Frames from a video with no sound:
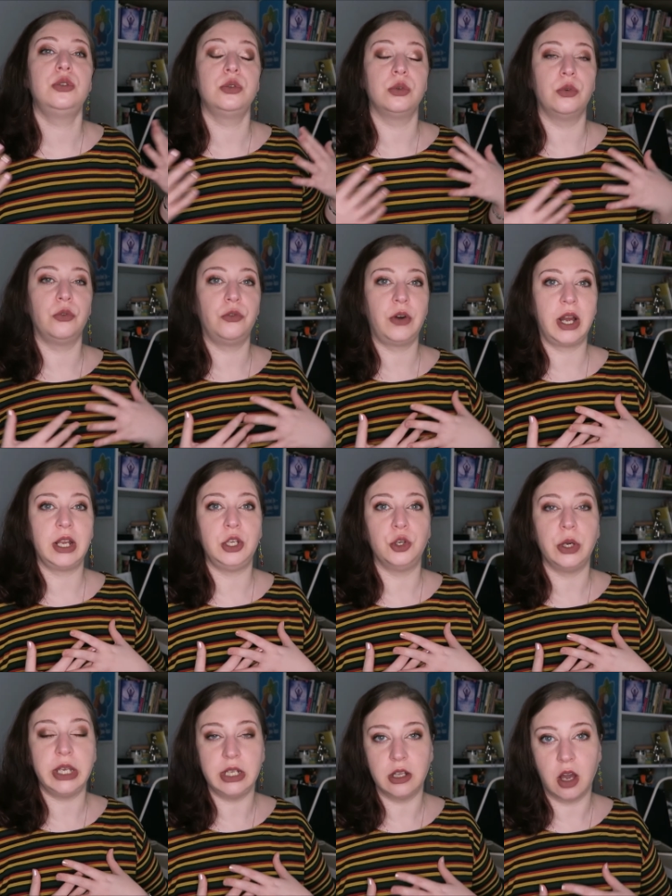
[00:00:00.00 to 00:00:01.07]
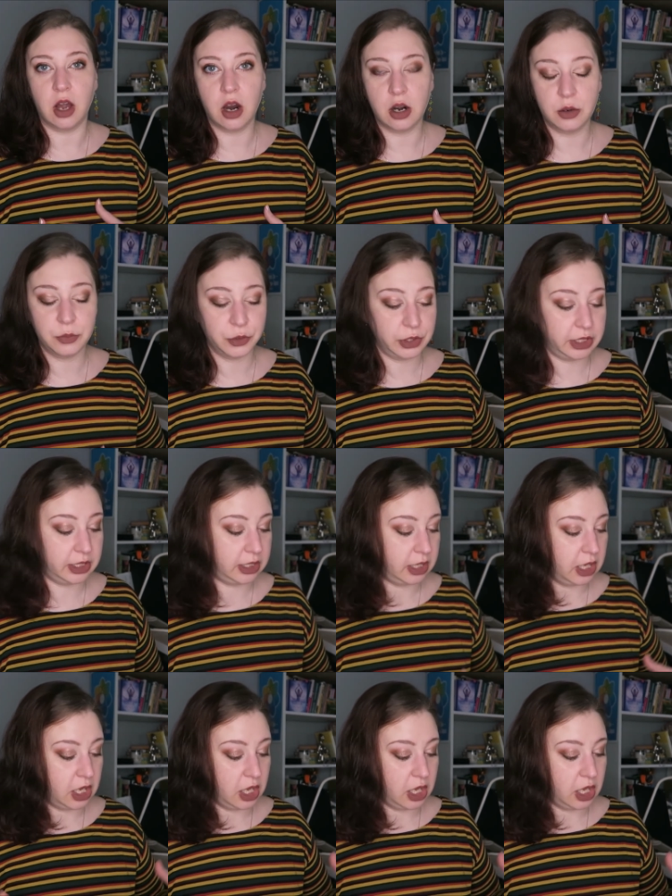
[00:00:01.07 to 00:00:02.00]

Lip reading: to find your inner harmony,